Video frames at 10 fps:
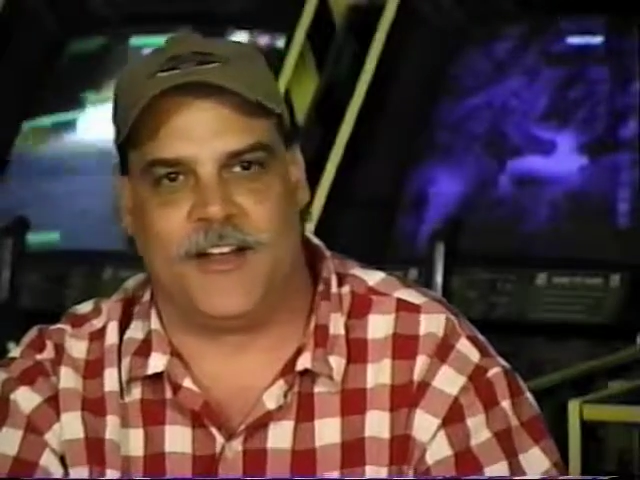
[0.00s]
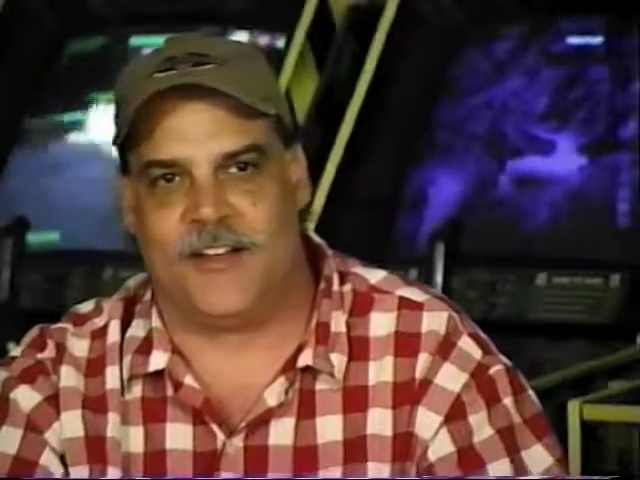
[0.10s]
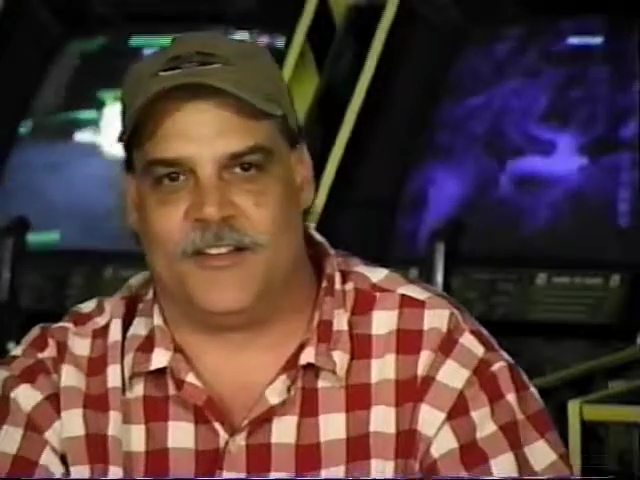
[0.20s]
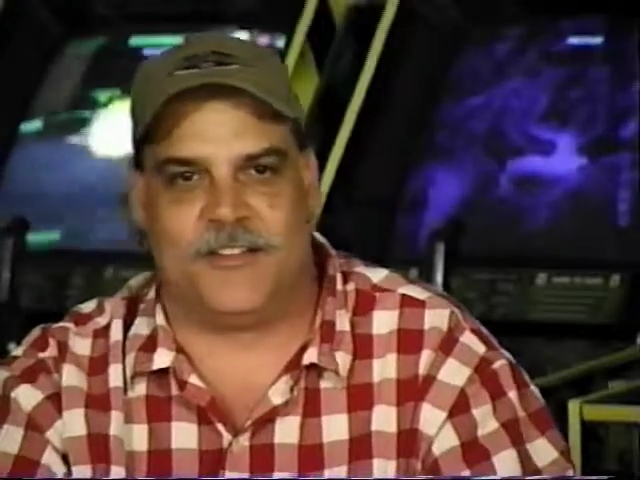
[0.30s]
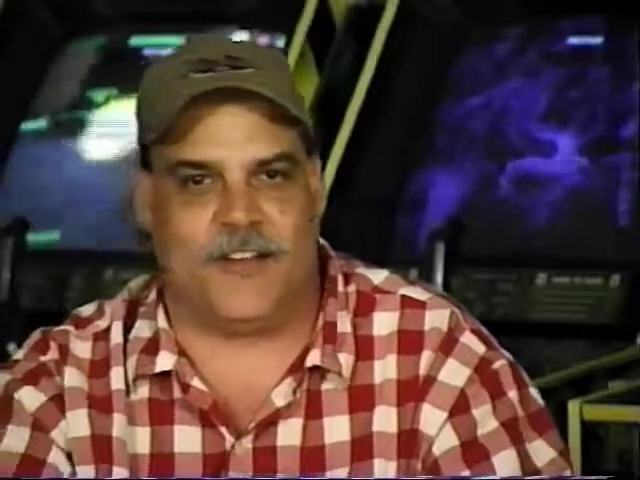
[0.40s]

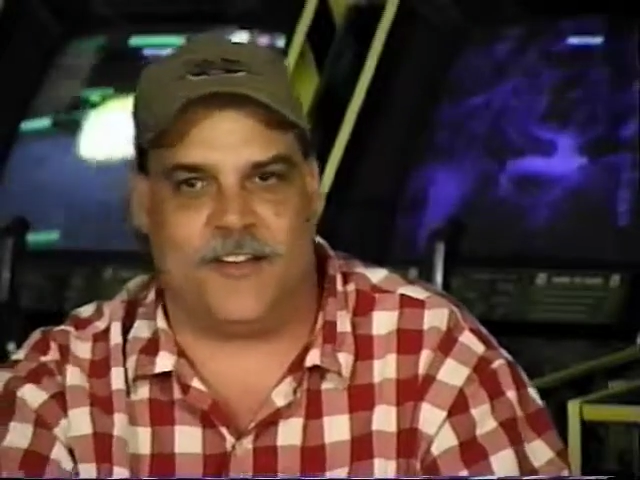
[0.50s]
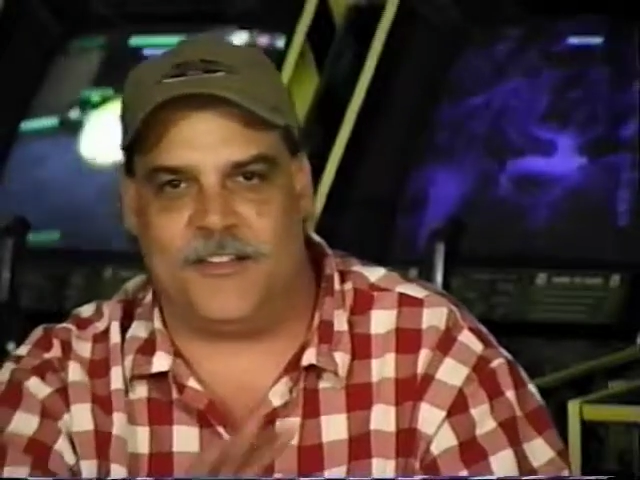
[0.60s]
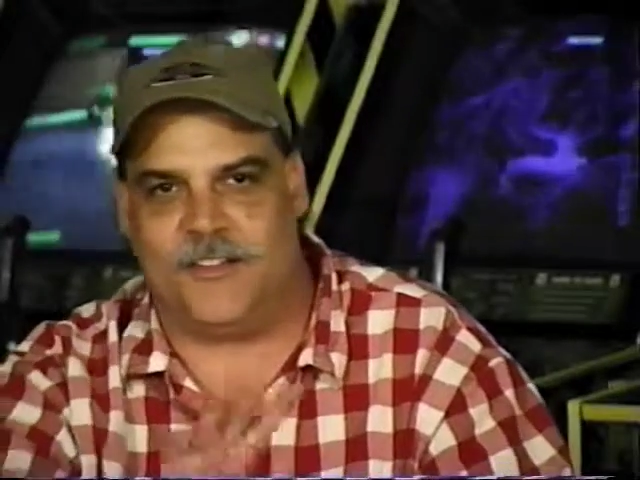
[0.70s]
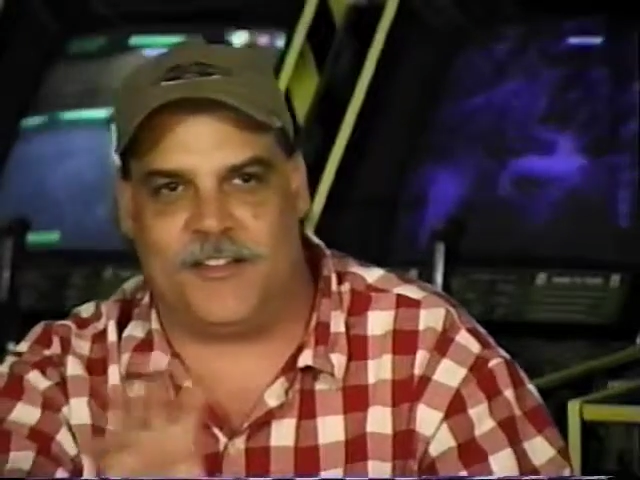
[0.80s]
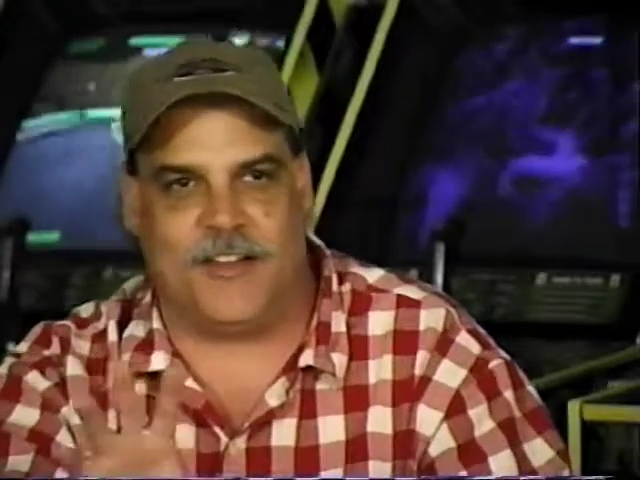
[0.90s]
such
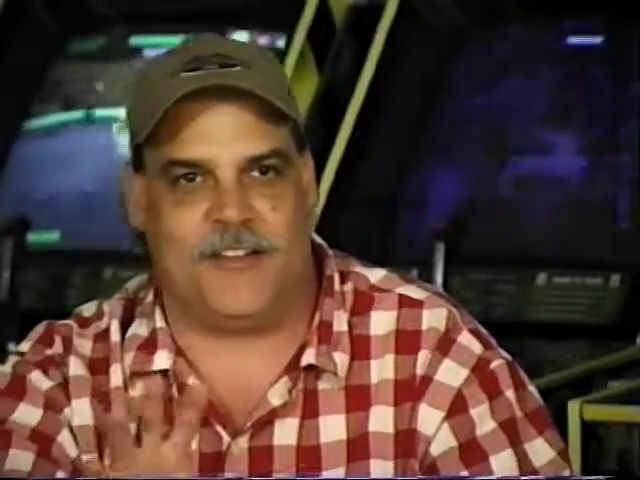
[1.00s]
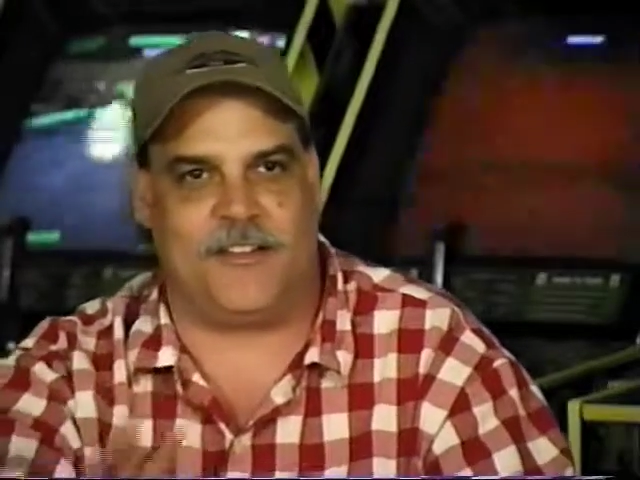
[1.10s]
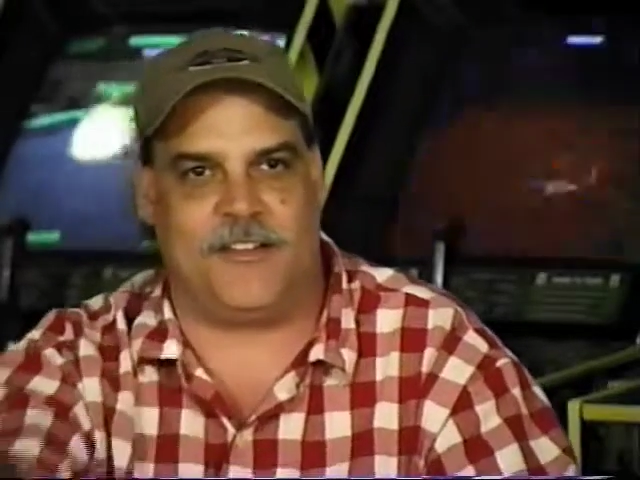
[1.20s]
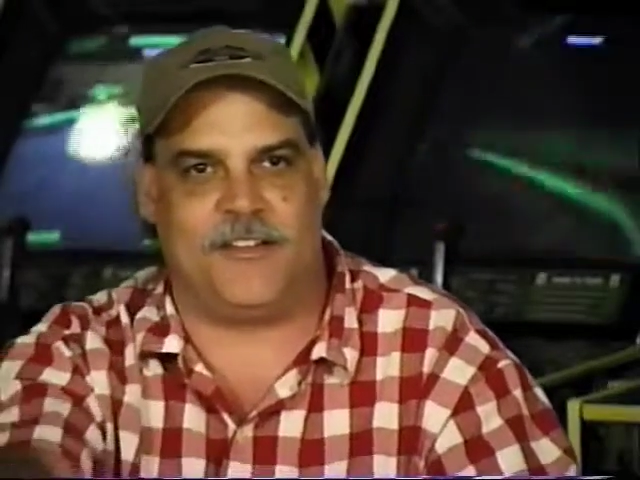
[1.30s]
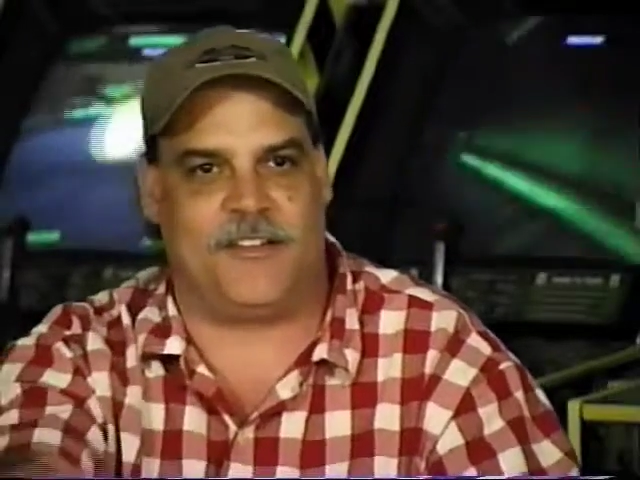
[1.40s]
and such
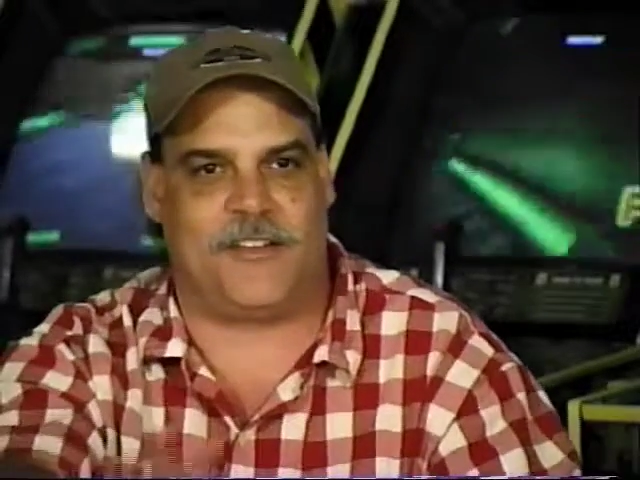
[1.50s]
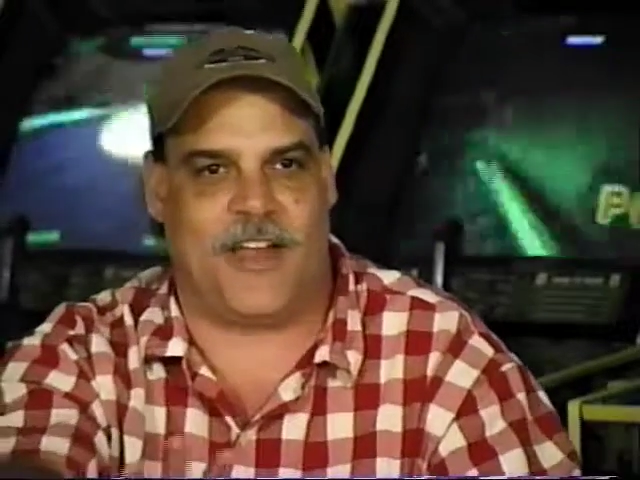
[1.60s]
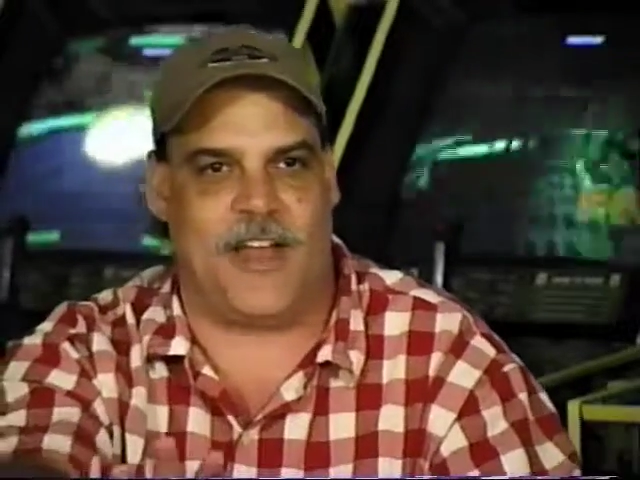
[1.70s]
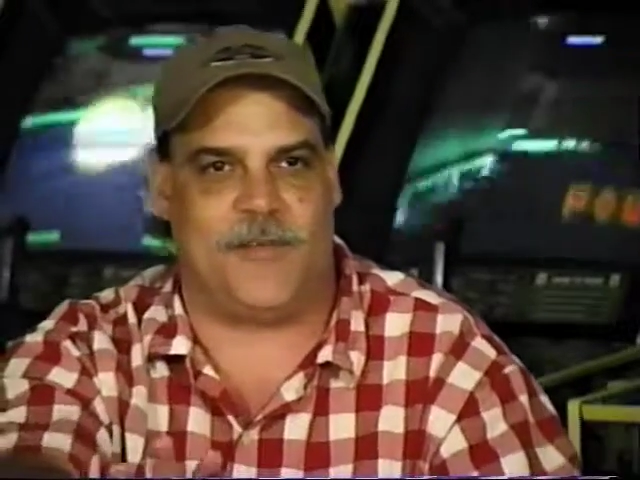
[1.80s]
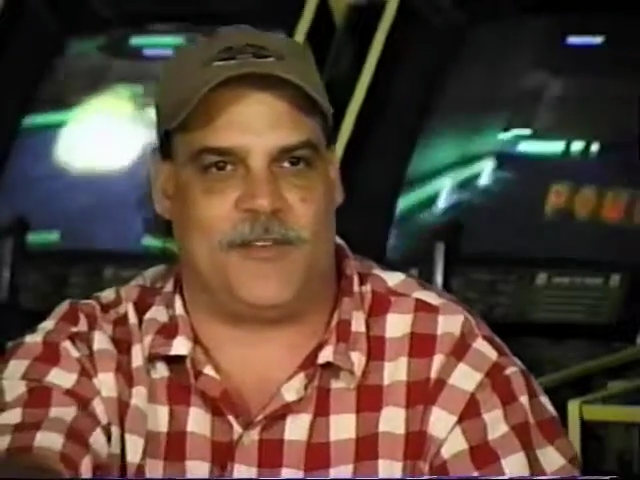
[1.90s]
has
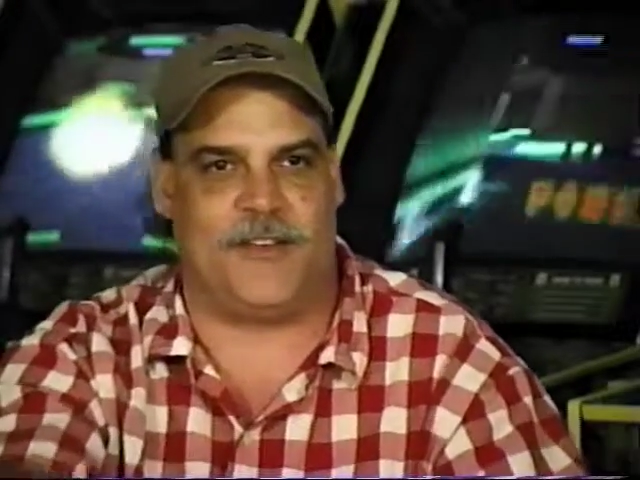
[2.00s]
escaped